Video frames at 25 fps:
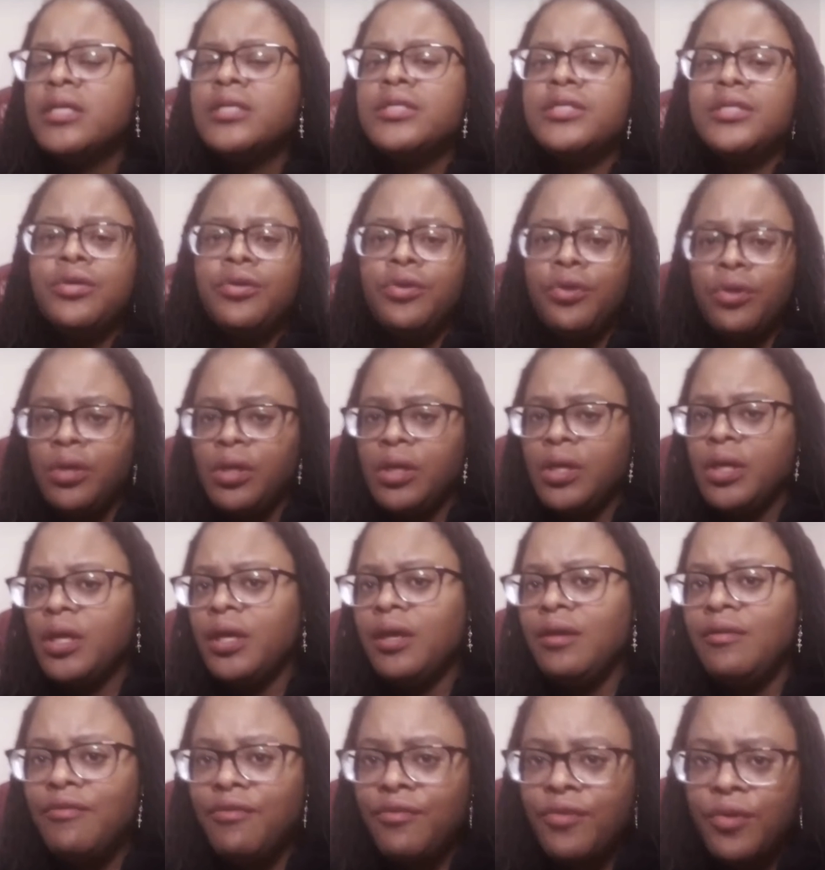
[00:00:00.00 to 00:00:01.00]
So you're
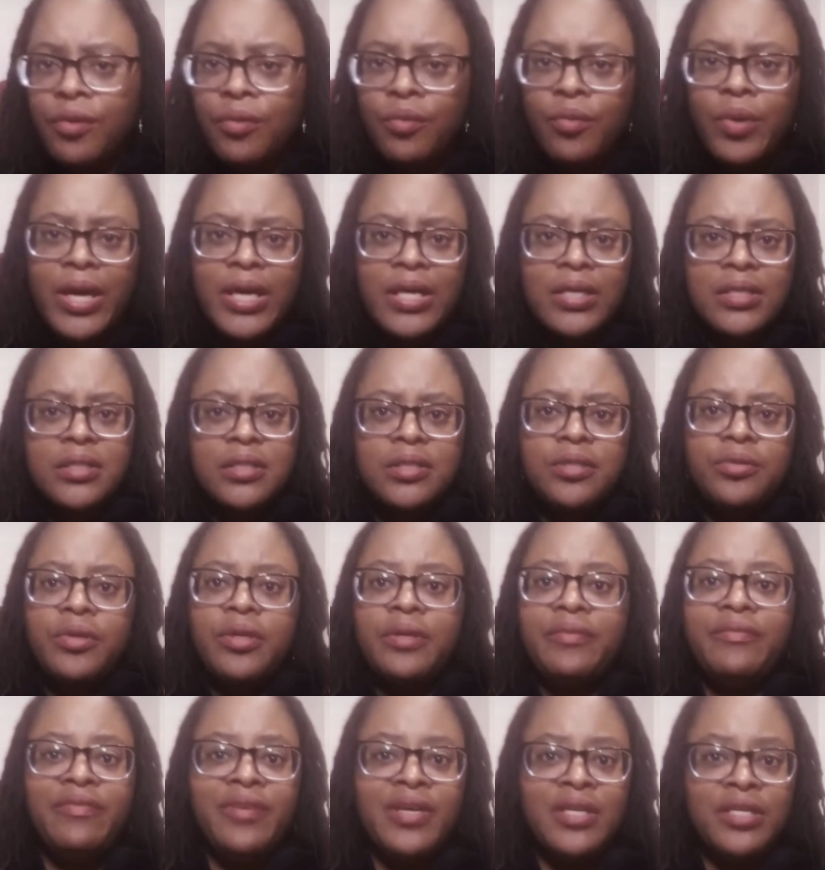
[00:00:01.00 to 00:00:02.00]
looking for ways to
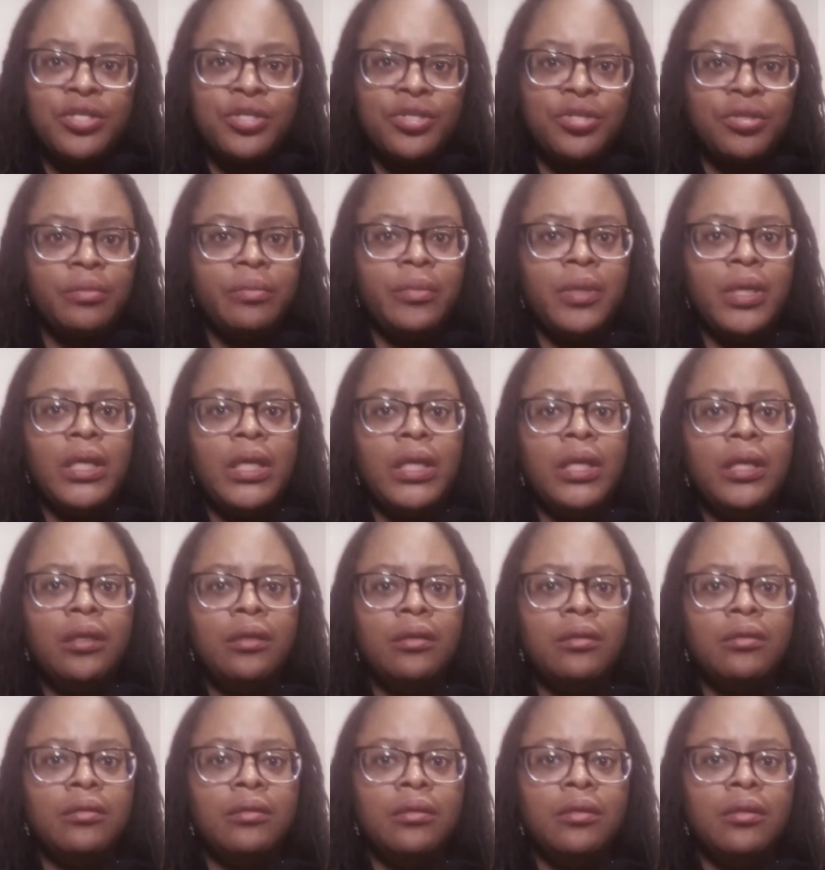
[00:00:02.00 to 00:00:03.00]
invest your
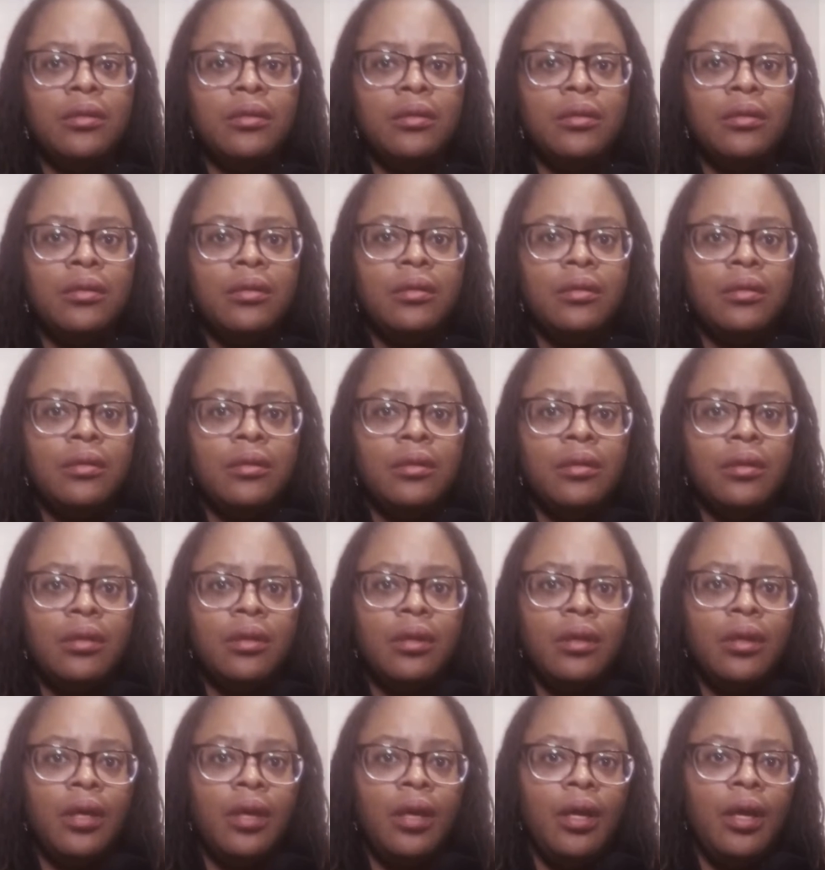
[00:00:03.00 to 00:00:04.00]
money
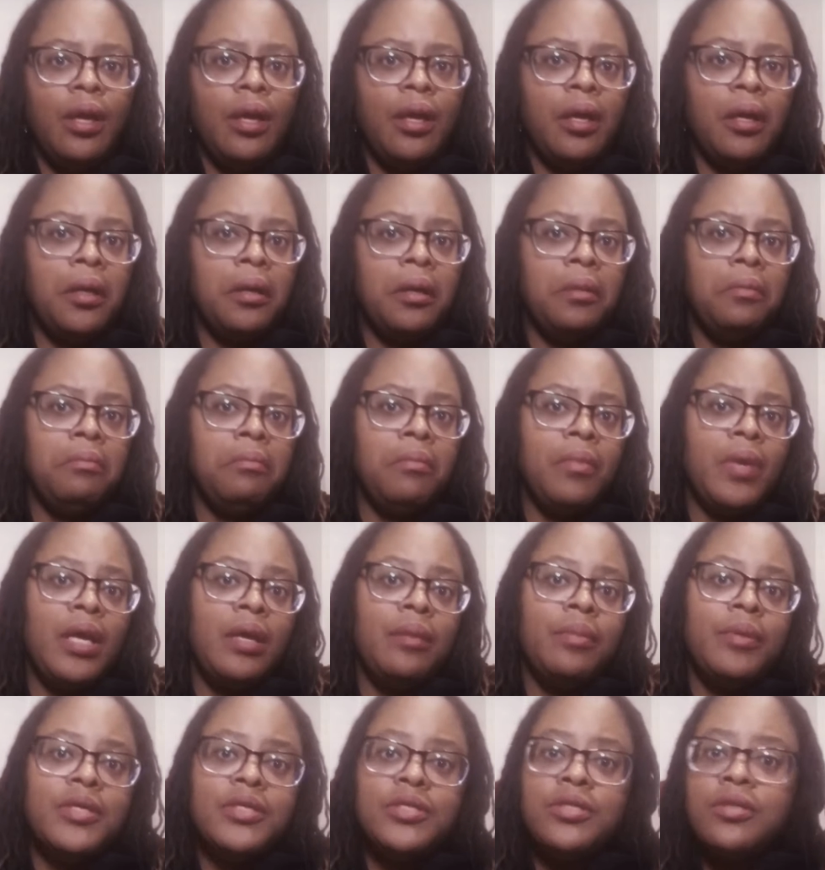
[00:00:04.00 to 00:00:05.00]
and
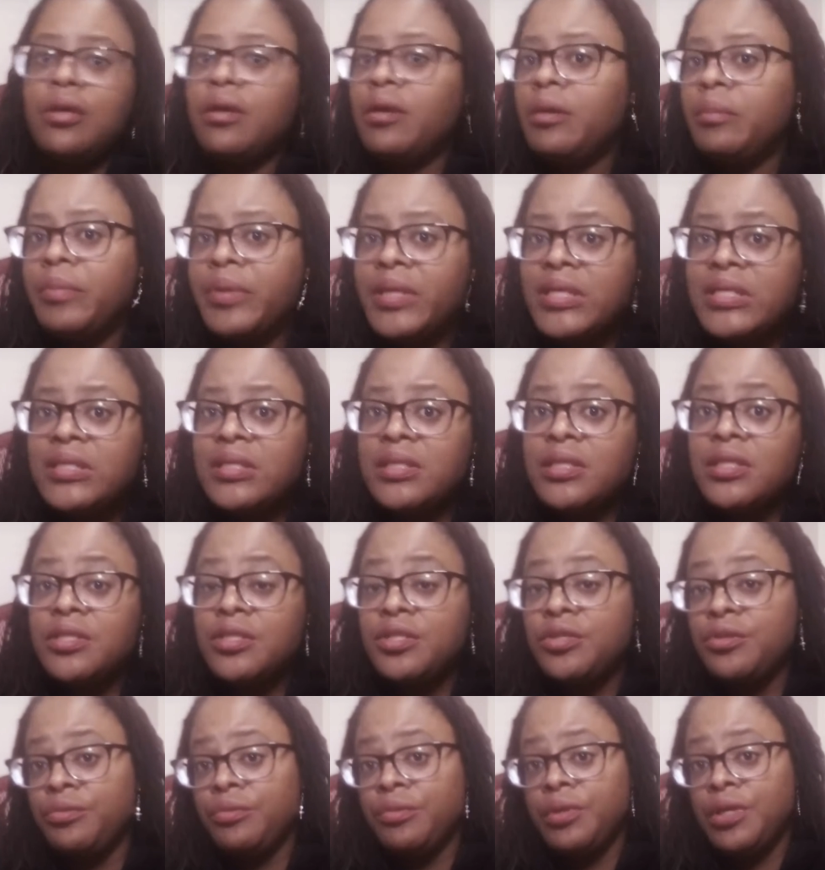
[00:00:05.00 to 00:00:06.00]
maybe start a
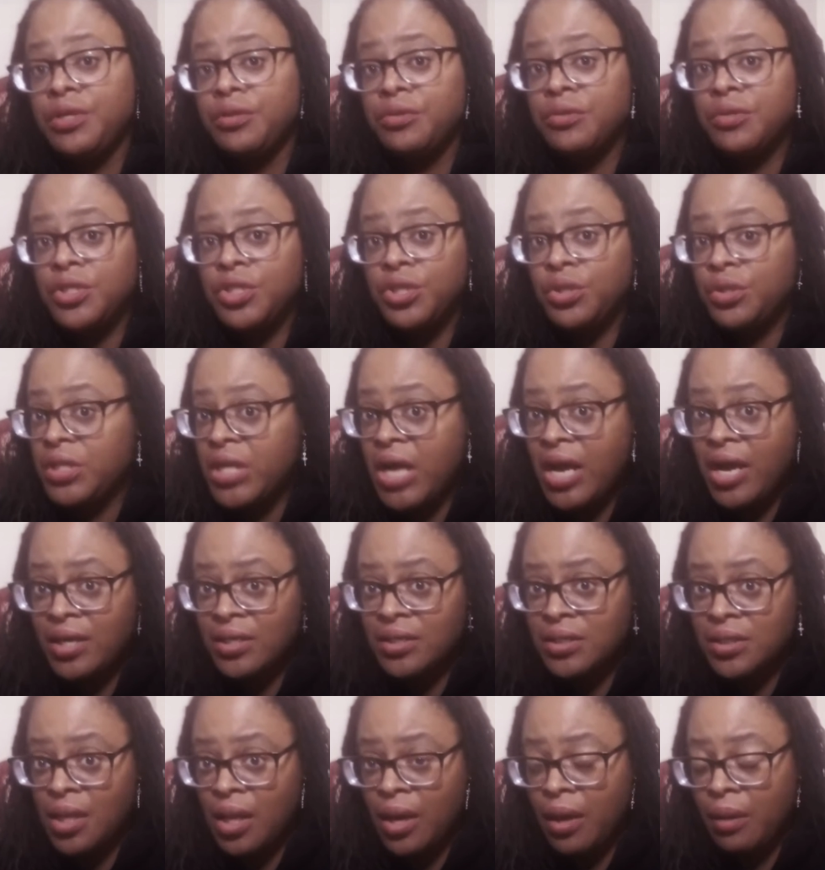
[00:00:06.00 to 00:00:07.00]
business to reduce your
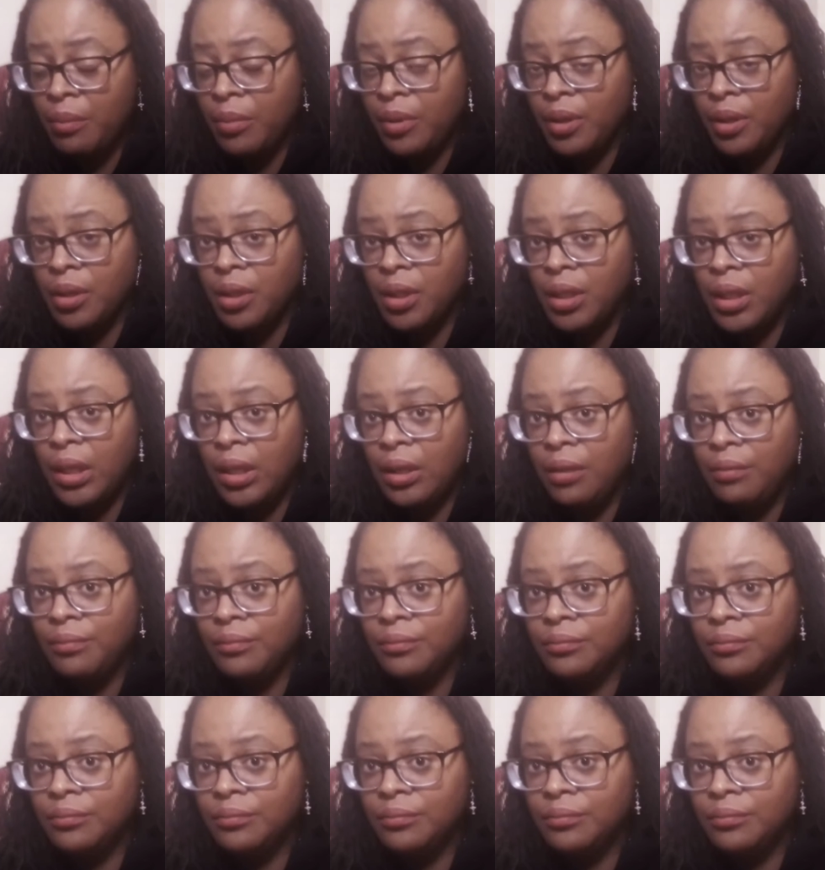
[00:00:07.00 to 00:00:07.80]
tax liability.